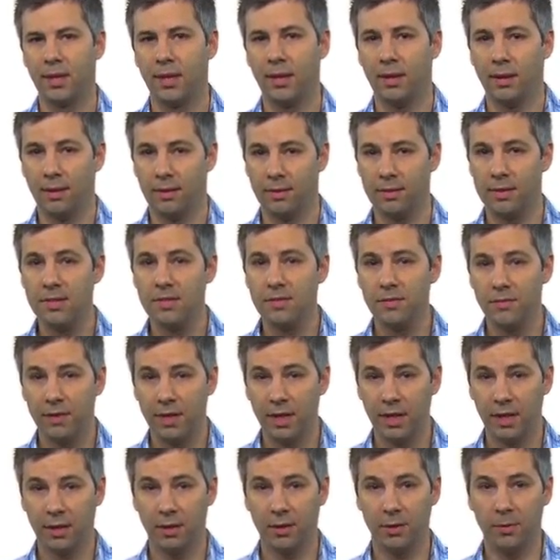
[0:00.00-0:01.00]
In this
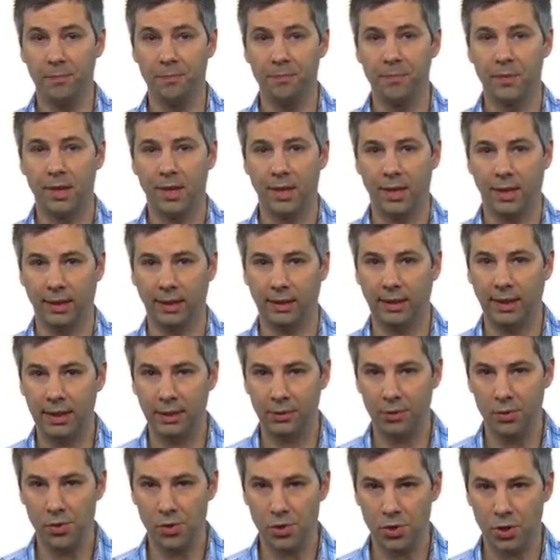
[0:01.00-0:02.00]
video, I'd like
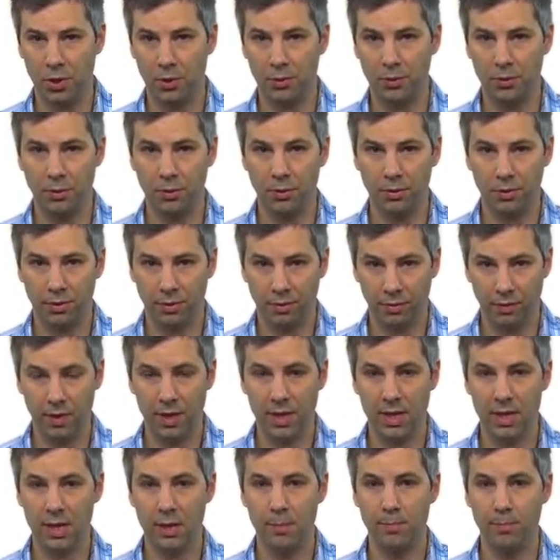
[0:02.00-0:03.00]
to show you
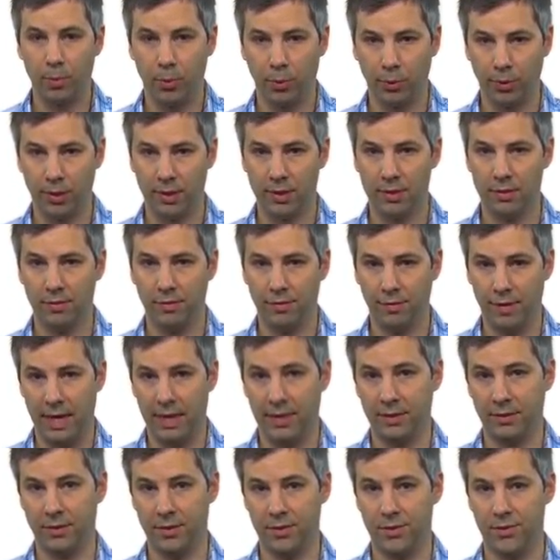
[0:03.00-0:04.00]
3 important
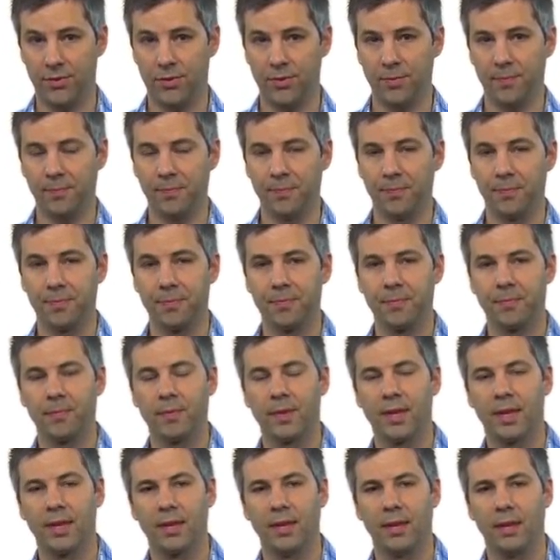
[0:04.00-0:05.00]
factors.
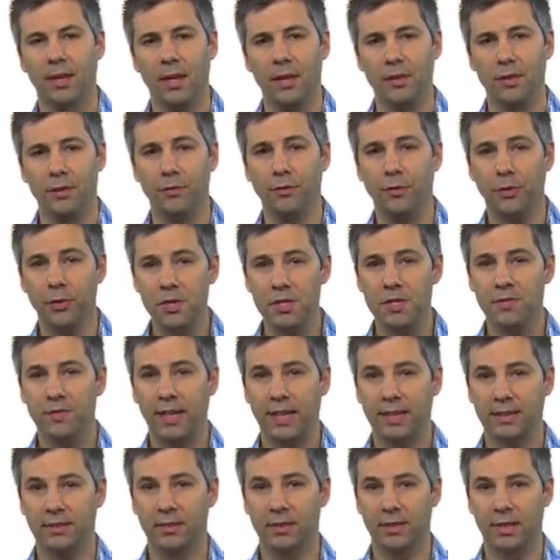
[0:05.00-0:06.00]
The first
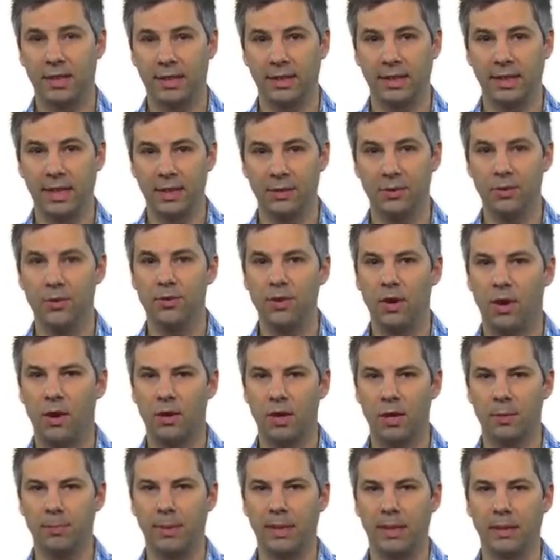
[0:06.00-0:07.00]
factor I'd like to
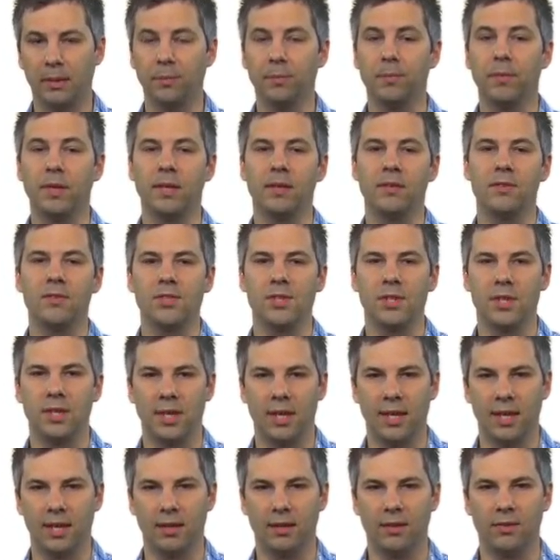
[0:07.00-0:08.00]
talk about is
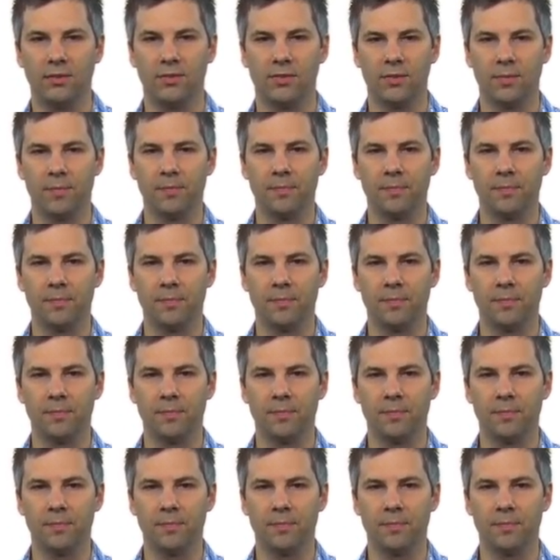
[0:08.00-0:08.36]
genetics.